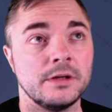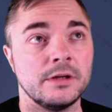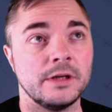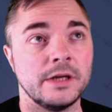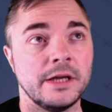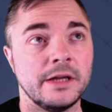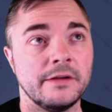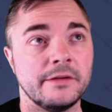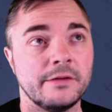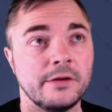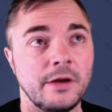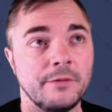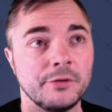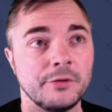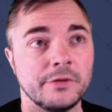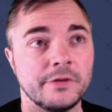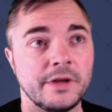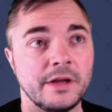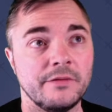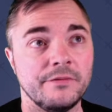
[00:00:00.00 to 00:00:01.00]
And
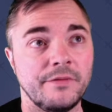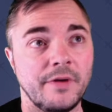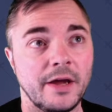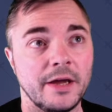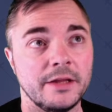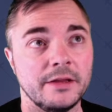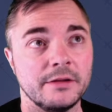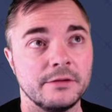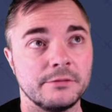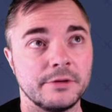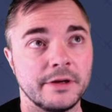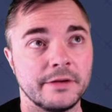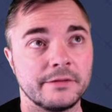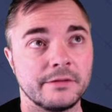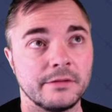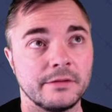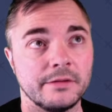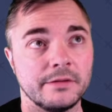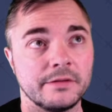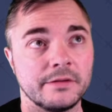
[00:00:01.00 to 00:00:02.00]
Cerberus can vine the rest
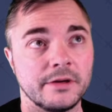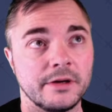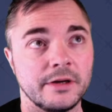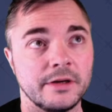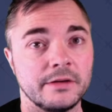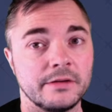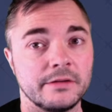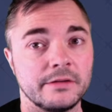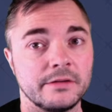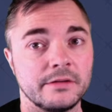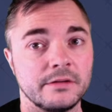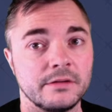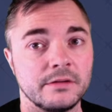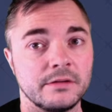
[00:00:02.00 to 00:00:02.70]
of these guys.